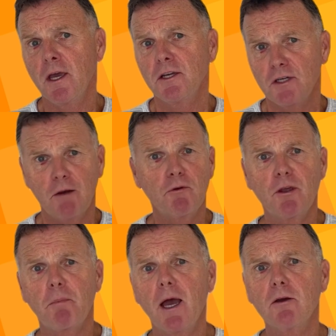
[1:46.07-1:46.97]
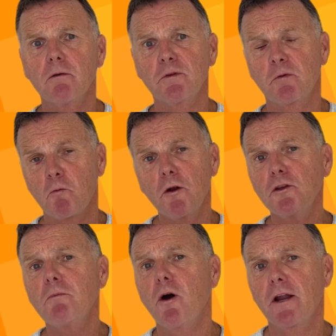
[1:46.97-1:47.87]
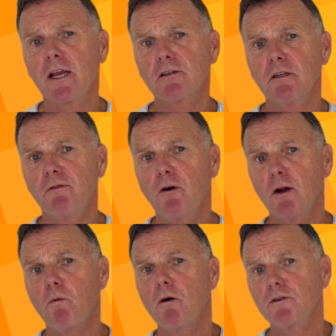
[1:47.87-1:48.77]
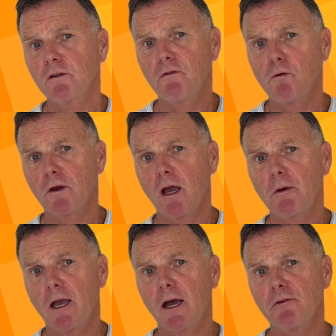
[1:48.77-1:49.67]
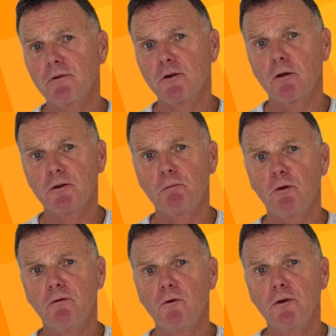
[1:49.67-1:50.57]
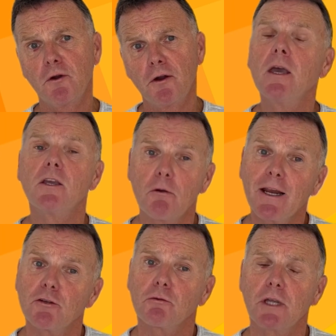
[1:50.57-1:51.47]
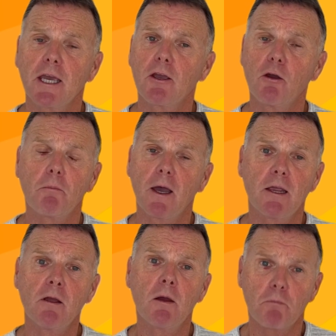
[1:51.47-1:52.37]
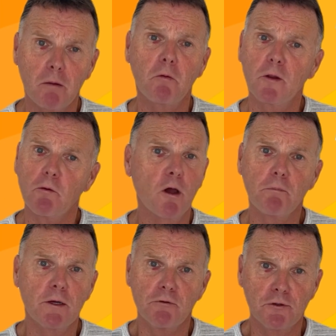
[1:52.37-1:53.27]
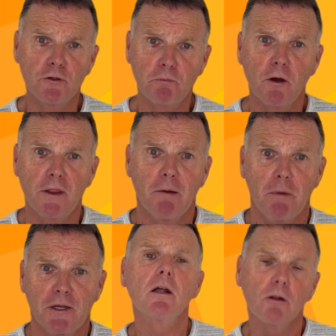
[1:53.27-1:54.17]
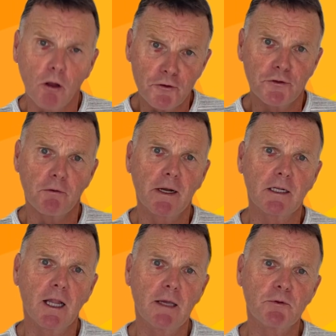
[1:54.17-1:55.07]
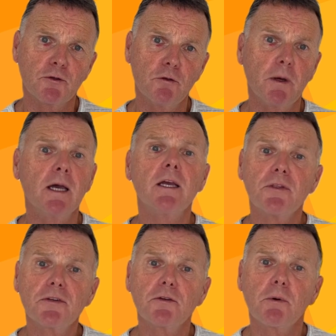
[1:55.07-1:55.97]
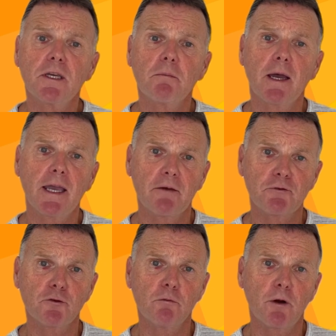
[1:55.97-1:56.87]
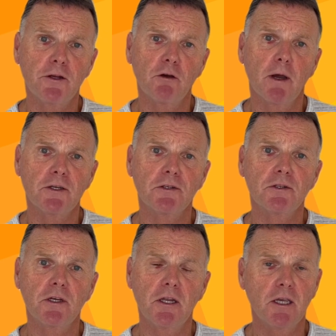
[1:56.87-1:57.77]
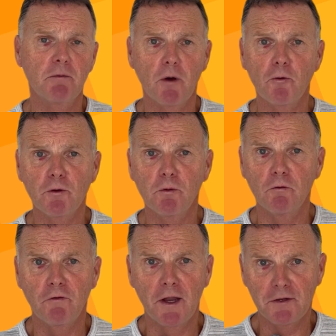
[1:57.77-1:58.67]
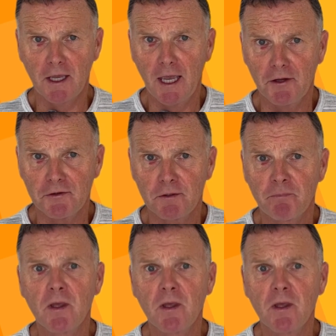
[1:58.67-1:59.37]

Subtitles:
Check with your pay office, but what you might actually find, whilst you're foregoing $100 per fortnight, your actual take-home pay probably won't be reduced by that much. Lost or unclaimed super. This is where you may have superannuation sitting in multiple fund accounts.